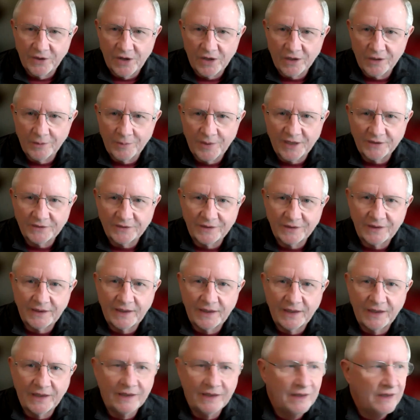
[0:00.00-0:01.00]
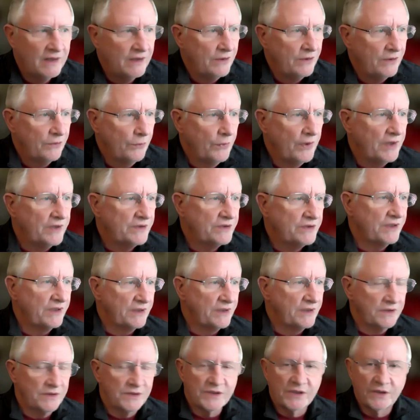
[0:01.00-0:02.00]
to talk about today, which
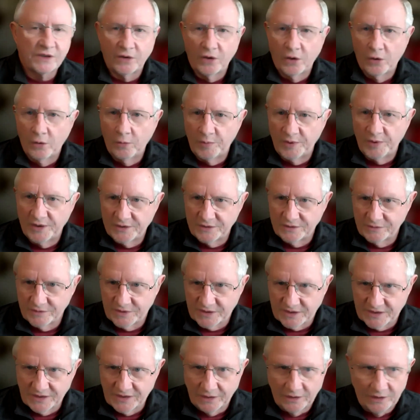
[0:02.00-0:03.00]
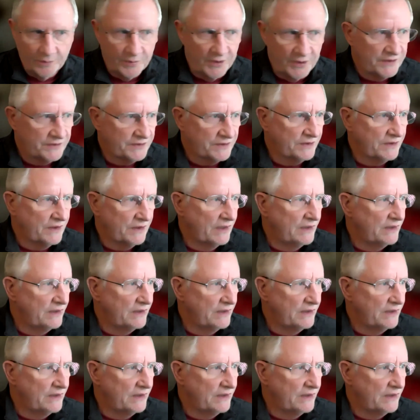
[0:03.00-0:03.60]
is Open Syllabus.